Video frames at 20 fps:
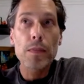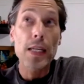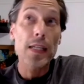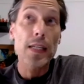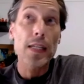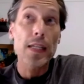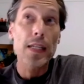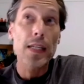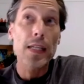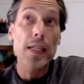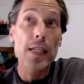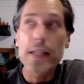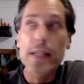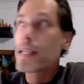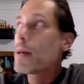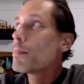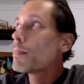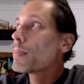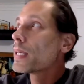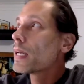started at
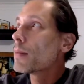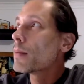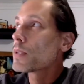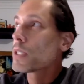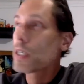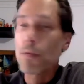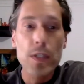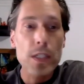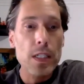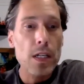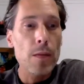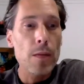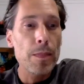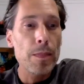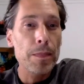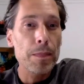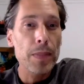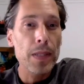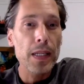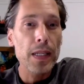10 p.m., someone started
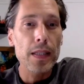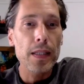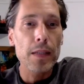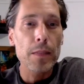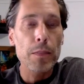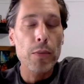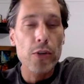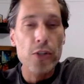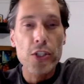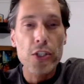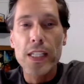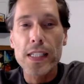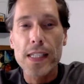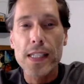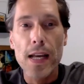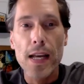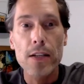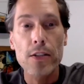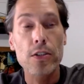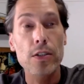playing the Portuguese
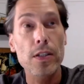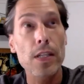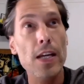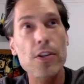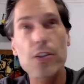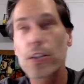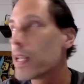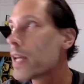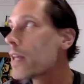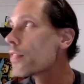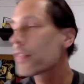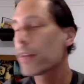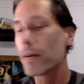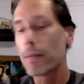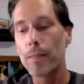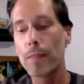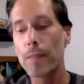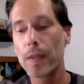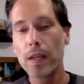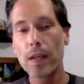national
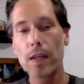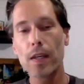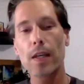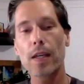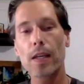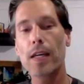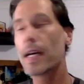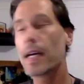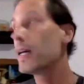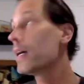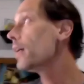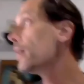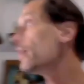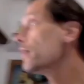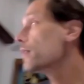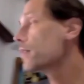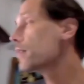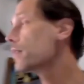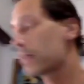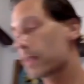anthem.
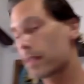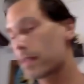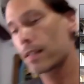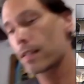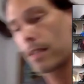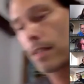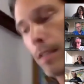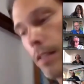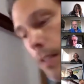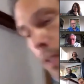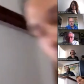And you can